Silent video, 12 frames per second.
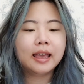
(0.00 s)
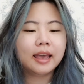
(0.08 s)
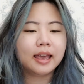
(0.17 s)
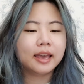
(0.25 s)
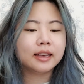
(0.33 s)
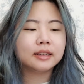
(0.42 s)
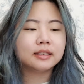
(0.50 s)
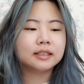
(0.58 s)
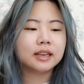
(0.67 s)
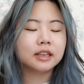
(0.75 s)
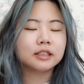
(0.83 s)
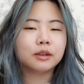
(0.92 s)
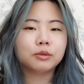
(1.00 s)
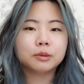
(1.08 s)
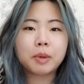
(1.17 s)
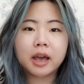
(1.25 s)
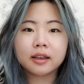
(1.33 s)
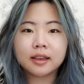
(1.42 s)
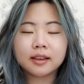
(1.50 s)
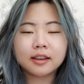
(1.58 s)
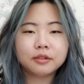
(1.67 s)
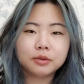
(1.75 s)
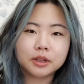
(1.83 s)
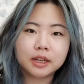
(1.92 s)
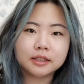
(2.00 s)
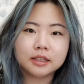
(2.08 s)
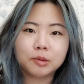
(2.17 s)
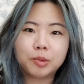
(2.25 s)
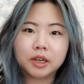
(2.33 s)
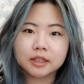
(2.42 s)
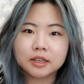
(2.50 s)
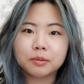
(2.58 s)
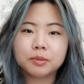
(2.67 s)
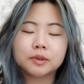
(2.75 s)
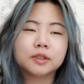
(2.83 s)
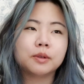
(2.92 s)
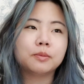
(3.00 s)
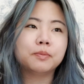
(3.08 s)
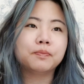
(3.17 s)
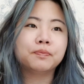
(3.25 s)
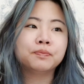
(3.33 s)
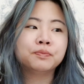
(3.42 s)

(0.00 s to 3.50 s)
And as I was packing, I realized I picked up some